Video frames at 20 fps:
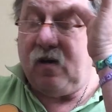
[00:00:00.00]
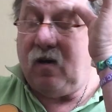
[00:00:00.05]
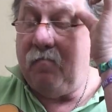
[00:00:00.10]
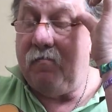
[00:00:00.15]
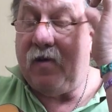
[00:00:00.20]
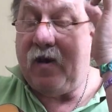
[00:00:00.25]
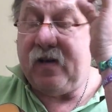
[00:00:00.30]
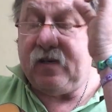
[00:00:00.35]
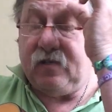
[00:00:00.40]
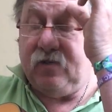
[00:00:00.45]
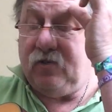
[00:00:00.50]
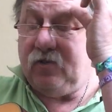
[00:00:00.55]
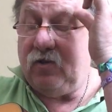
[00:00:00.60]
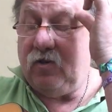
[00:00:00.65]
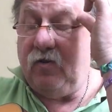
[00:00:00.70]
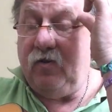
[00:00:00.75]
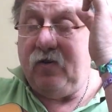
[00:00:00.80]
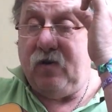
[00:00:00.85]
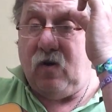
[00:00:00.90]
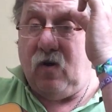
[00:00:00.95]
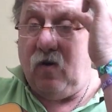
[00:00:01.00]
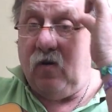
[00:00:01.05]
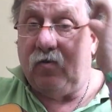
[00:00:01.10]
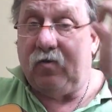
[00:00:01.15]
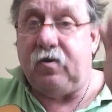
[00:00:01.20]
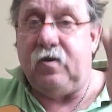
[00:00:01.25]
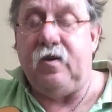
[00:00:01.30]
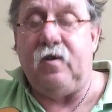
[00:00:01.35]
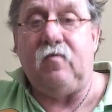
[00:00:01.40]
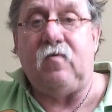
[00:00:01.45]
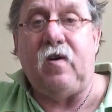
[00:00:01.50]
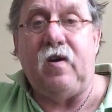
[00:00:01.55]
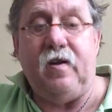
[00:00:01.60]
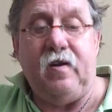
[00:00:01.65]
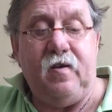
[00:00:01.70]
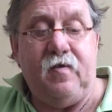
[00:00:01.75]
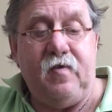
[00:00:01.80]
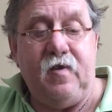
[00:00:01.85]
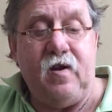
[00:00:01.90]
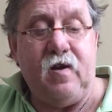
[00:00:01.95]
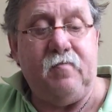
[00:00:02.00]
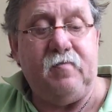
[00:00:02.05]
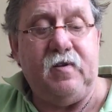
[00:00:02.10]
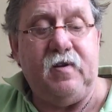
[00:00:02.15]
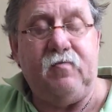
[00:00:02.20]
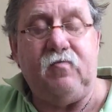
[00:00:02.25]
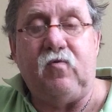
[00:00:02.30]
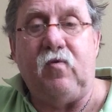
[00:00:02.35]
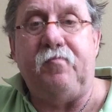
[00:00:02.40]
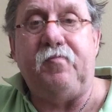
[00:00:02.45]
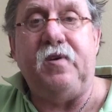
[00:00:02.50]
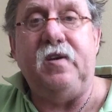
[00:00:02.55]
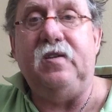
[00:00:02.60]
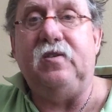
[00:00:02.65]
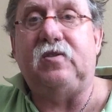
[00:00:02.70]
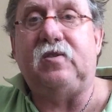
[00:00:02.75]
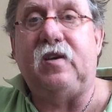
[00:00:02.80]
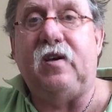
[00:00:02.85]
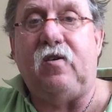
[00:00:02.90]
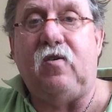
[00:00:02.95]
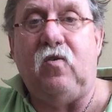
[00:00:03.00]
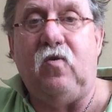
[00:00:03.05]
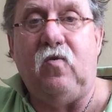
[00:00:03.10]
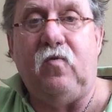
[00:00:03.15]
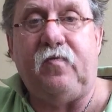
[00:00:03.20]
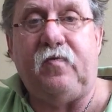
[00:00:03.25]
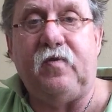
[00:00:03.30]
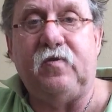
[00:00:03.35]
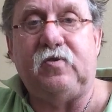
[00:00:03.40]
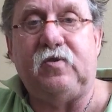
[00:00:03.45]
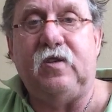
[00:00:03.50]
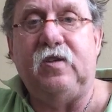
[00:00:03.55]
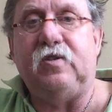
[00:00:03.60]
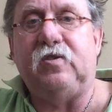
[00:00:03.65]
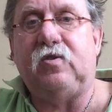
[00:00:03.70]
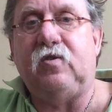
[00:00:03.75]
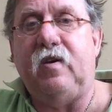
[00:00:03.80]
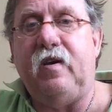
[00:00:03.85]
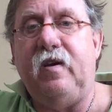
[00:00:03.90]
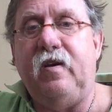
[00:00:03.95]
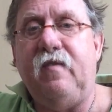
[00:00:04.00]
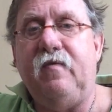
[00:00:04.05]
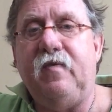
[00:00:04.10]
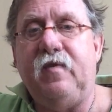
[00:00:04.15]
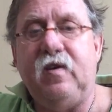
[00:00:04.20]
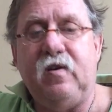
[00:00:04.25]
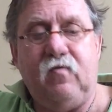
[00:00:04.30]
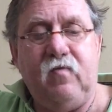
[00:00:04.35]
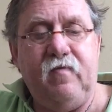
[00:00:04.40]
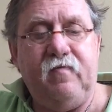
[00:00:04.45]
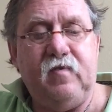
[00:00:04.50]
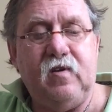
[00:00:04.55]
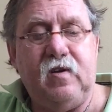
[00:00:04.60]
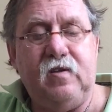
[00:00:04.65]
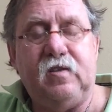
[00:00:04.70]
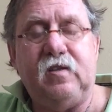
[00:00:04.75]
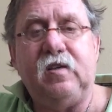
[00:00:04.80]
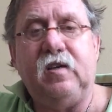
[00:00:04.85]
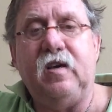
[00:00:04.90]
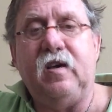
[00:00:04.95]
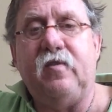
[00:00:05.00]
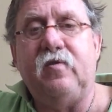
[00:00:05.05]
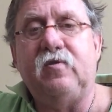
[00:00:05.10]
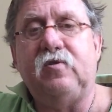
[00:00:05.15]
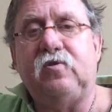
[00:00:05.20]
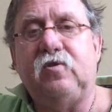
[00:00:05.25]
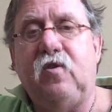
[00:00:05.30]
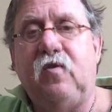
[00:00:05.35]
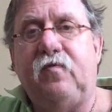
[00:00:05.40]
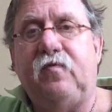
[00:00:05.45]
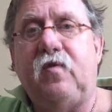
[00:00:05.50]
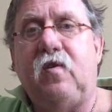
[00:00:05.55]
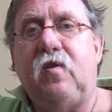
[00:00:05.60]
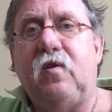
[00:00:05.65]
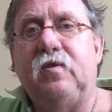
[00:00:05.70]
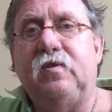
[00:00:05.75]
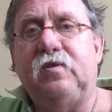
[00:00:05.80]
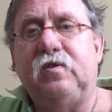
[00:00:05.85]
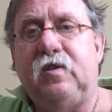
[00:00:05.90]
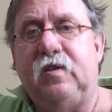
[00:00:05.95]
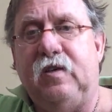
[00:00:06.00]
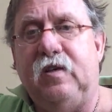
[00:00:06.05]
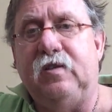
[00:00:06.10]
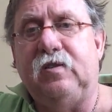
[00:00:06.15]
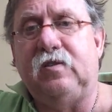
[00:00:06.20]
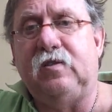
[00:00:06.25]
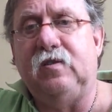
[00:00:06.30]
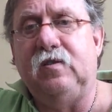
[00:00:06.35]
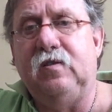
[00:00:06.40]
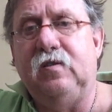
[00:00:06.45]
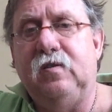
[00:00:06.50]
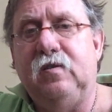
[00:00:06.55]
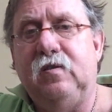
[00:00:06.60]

come back and show you an alternate right in there, but it repeats that whole first thing. So everything we've done together so far is this.